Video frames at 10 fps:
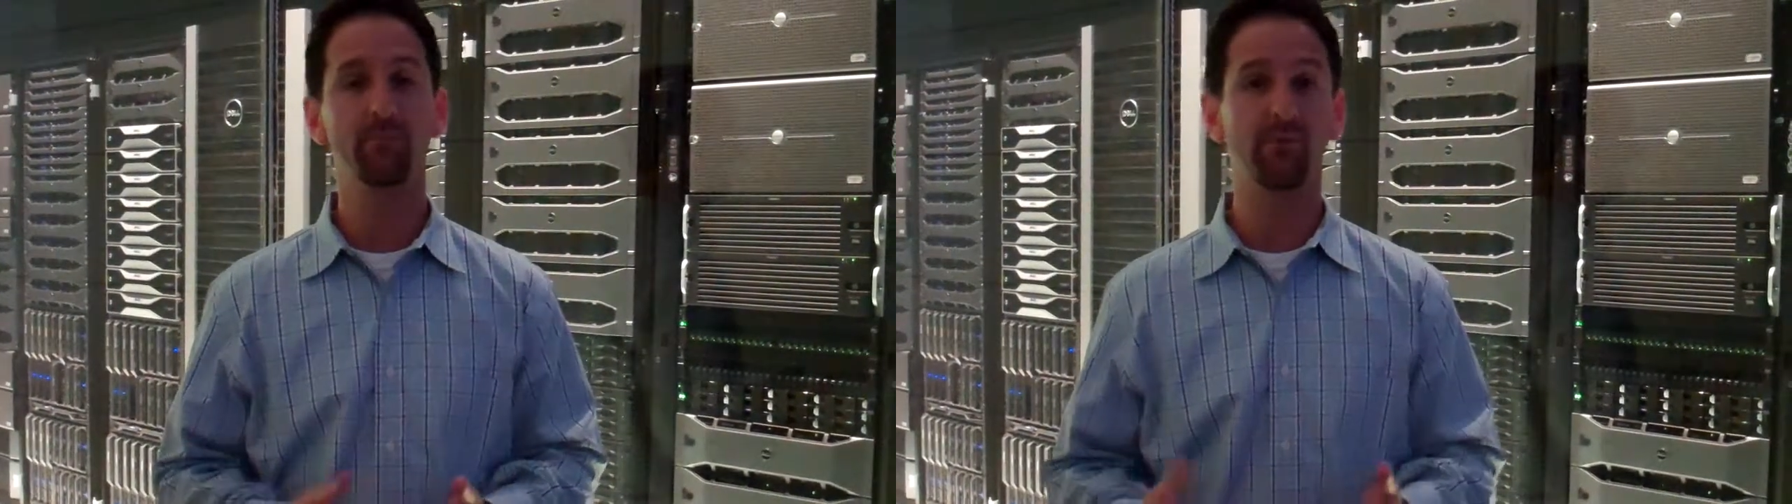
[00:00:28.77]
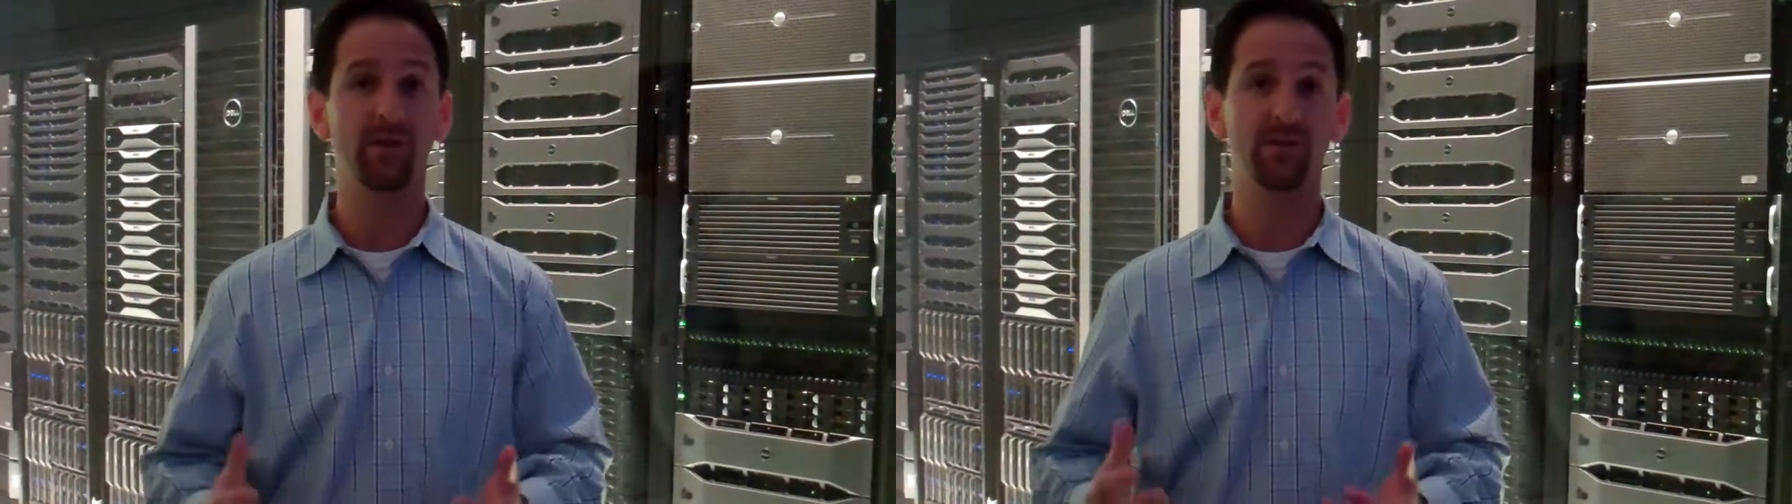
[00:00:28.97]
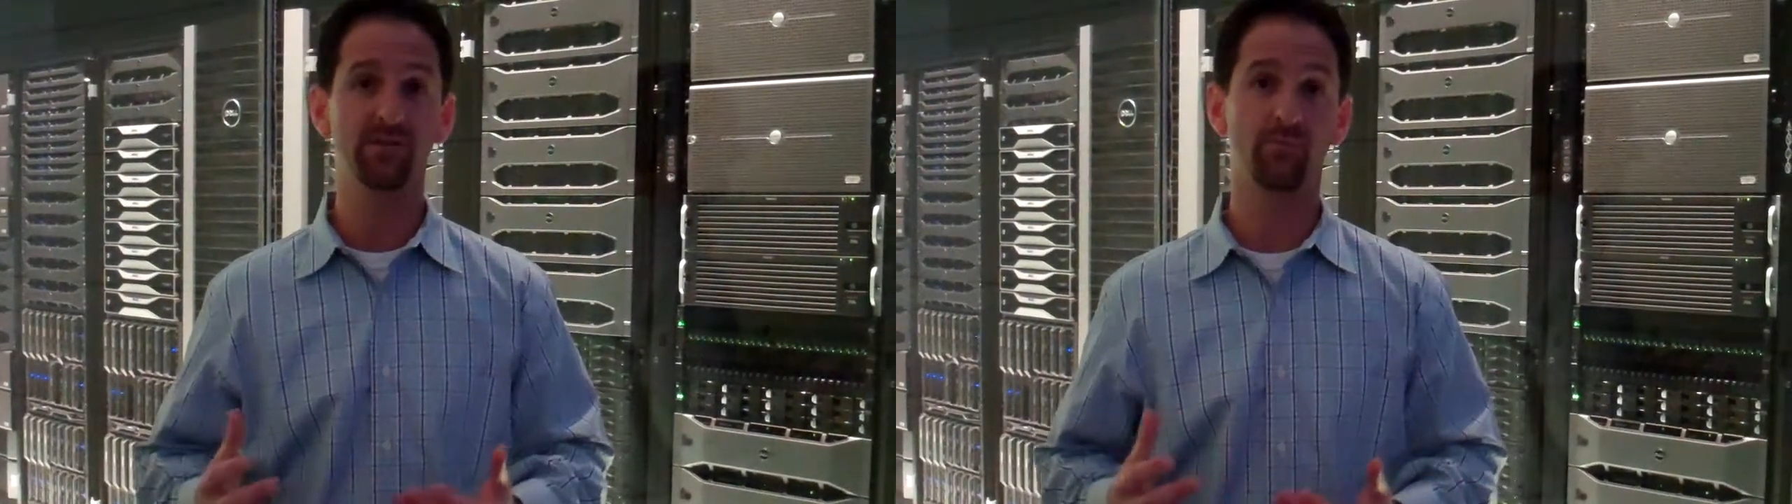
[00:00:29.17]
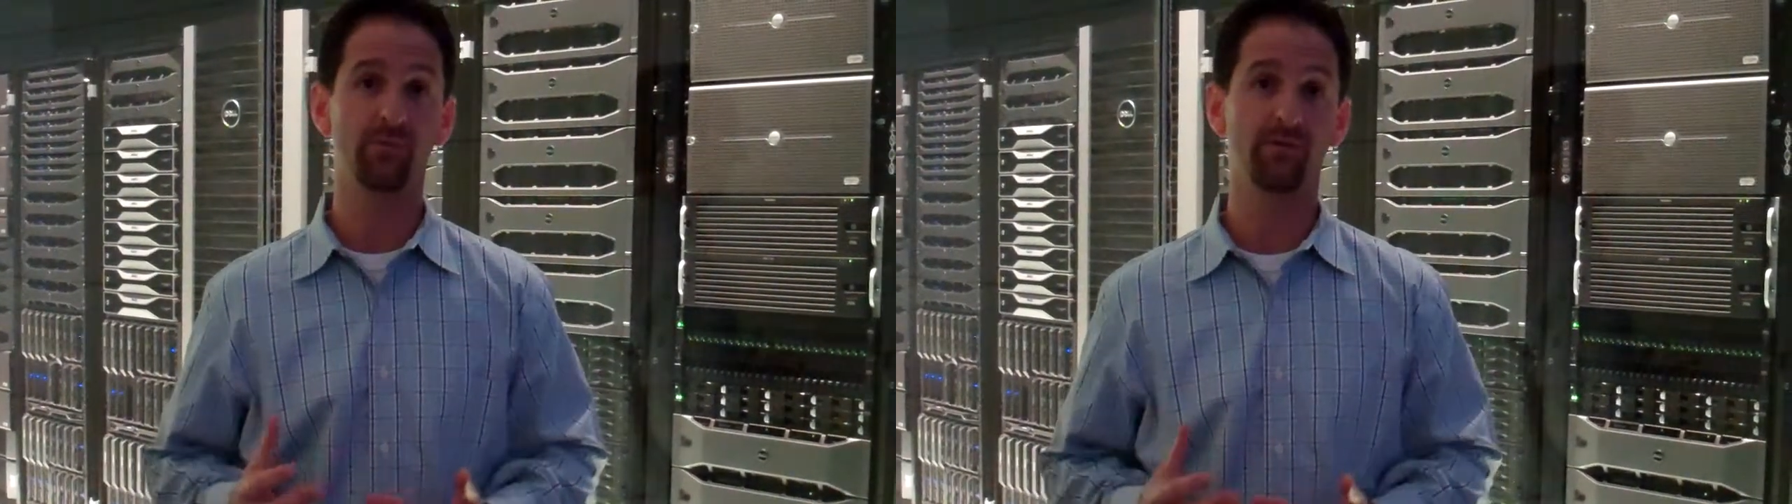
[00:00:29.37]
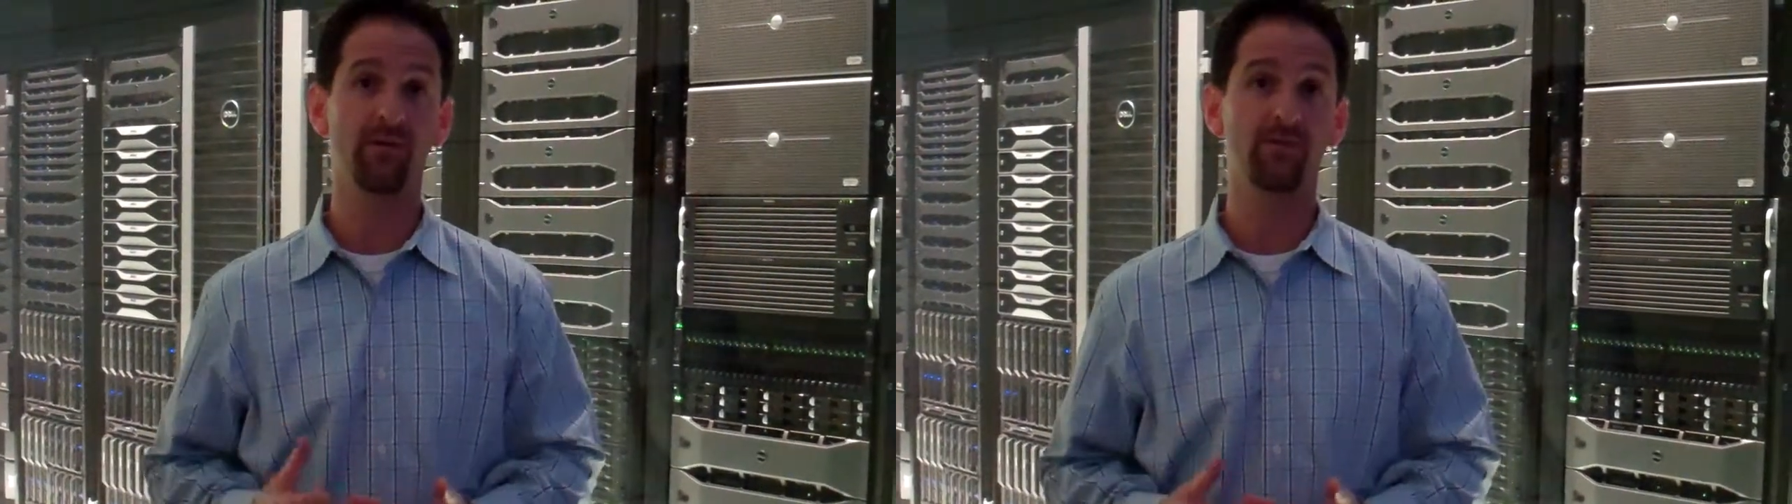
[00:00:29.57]
bring it into
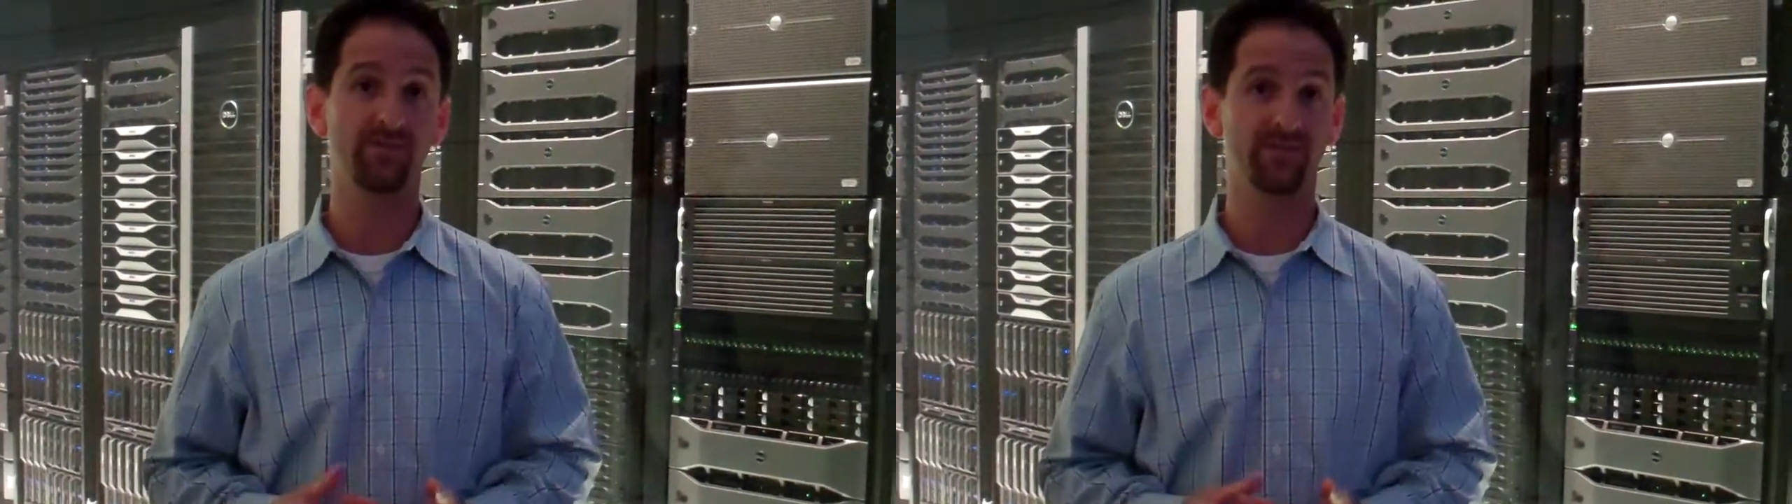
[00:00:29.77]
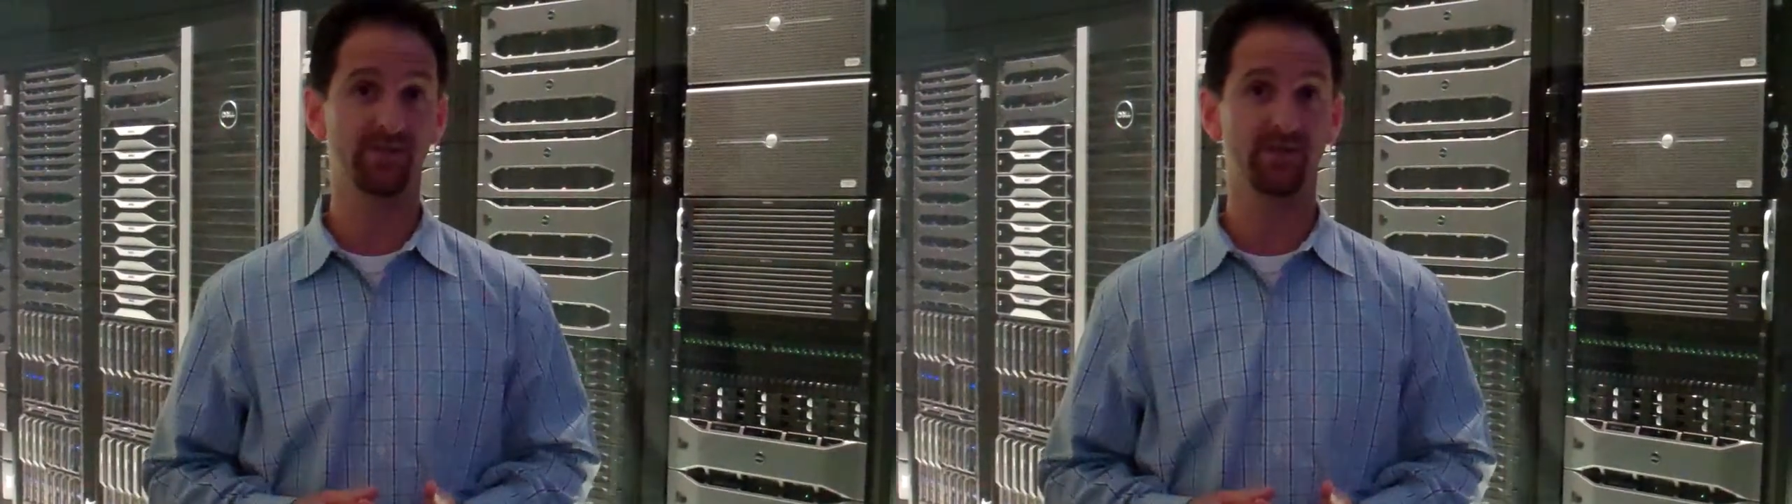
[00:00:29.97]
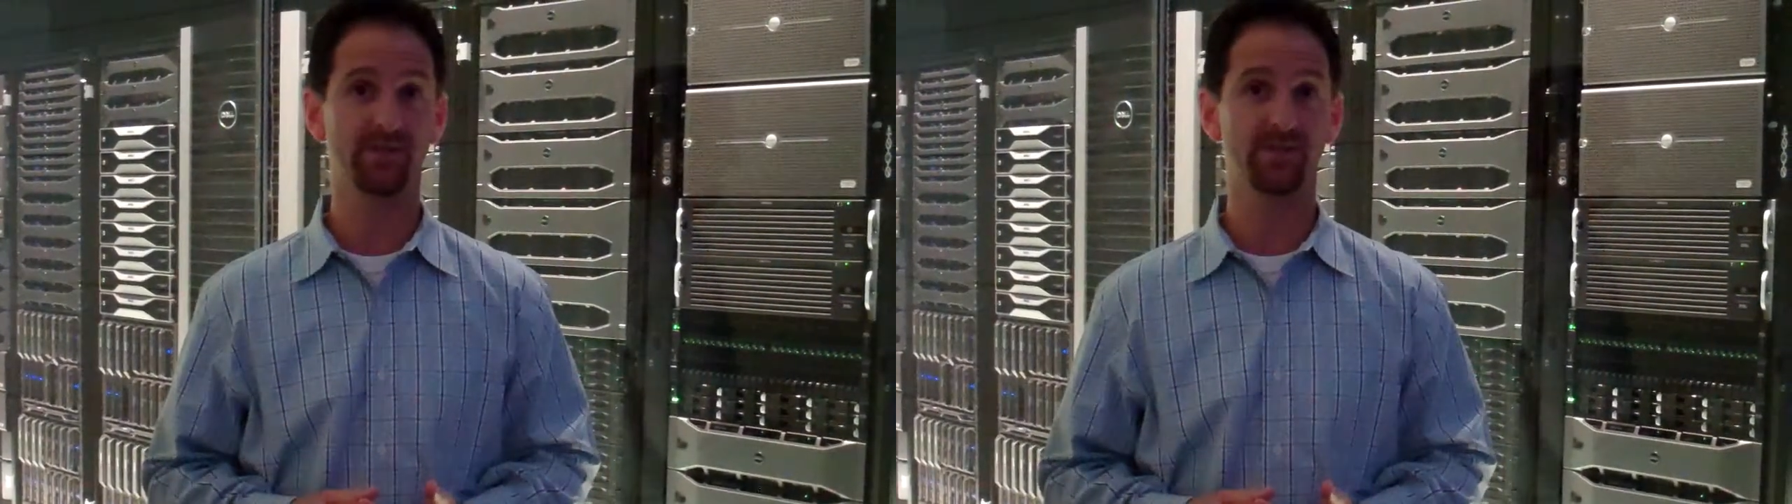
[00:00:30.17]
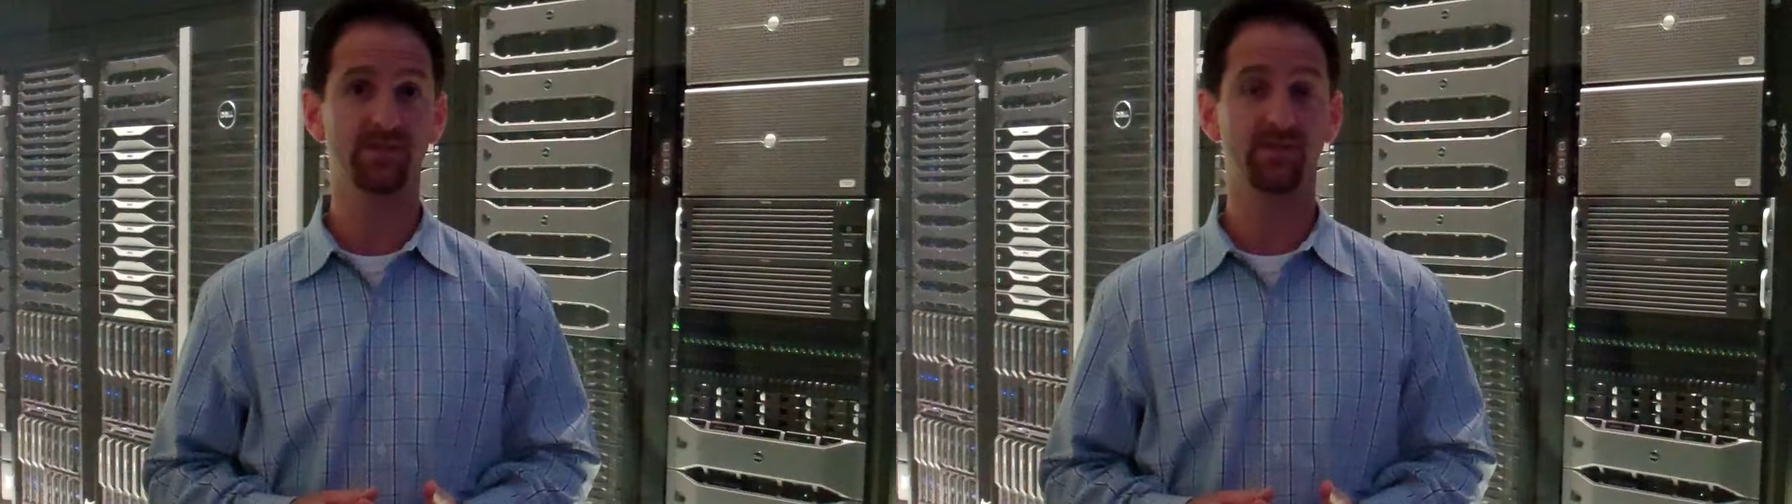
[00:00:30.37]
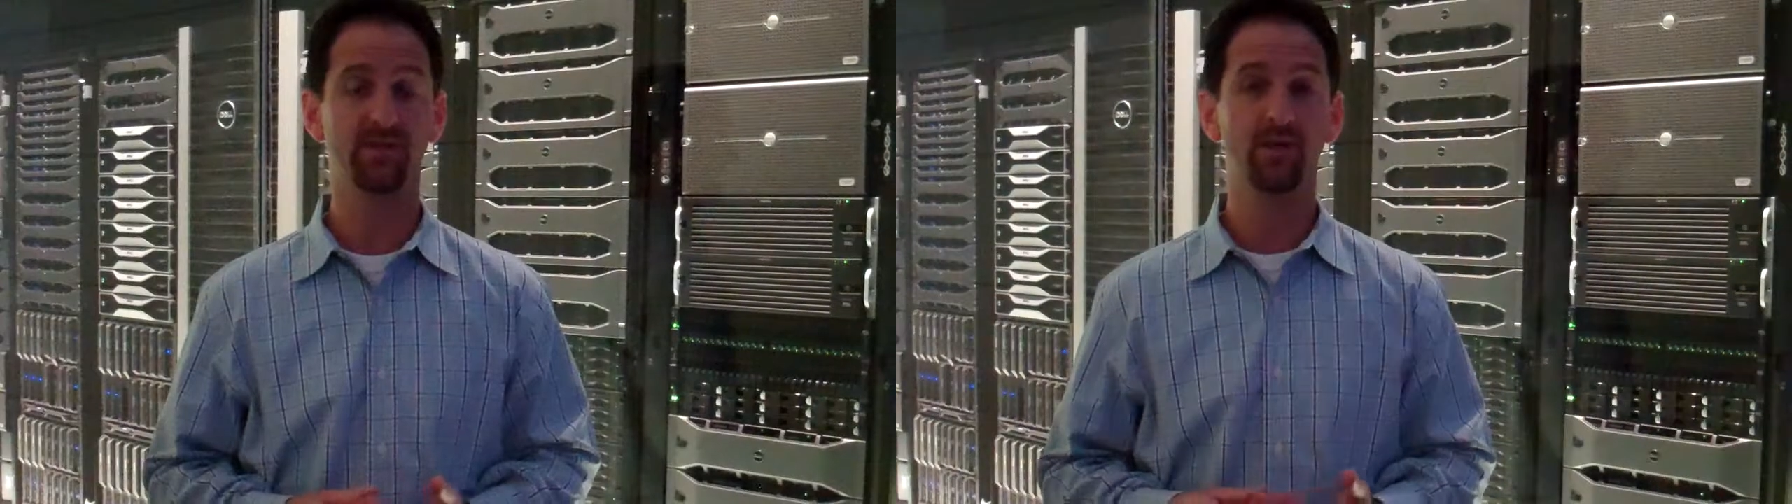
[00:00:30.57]
one of our facilities,